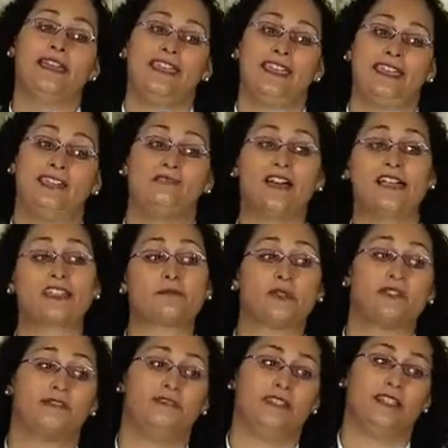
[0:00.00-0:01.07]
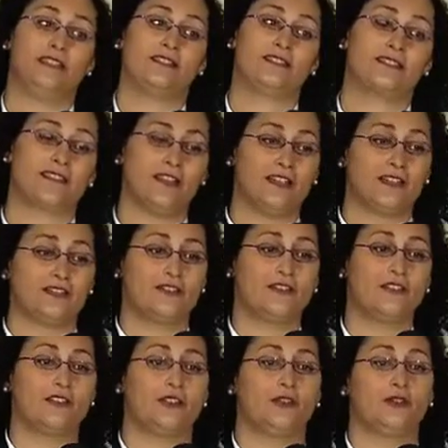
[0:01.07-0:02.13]
in investment fees to
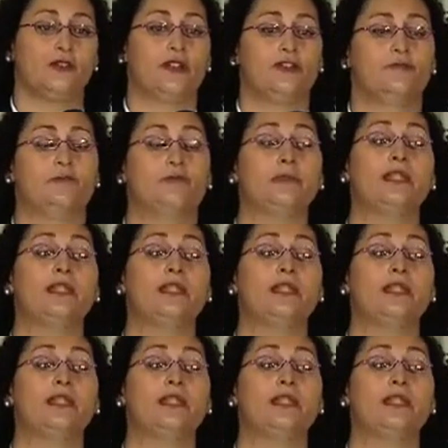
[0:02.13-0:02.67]
the tune of